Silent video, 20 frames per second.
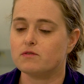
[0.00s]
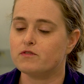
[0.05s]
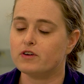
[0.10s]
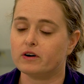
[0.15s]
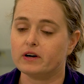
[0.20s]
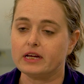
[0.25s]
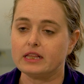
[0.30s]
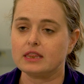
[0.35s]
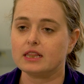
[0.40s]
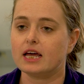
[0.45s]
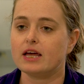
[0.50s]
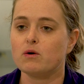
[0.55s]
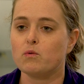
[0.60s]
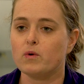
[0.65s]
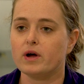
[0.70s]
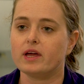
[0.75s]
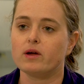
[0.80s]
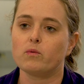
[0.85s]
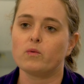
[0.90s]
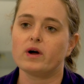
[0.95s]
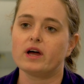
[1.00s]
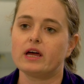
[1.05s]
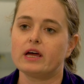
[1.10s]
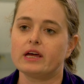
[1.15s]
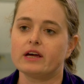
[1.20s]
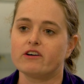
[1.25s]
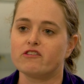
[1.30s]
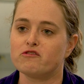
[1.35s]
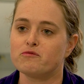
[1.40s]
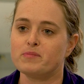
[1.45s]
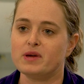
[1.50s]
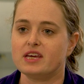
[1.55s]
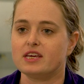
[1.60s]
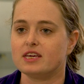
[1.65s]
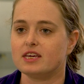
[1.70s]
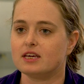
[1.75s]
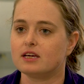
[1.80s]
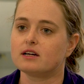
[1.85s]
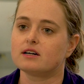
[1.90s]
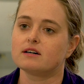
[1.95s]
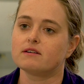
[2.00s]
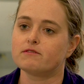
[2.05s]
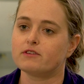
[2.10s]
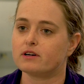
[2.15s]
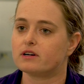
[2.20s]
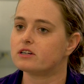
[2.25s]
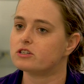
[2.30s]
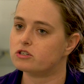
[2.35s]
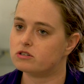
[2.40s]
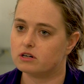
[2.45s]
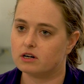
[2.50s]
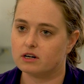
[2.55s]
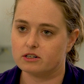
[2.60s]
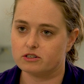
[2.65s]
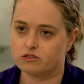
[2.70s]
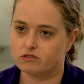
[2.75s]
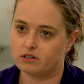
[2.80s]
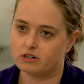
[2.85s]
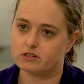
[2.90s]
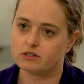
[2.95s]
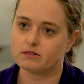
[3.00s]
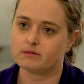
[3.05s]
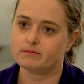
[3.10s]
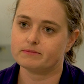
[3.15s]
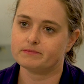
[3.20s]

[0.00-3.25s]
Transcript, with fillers: a very lightweight way of making a very strong structure.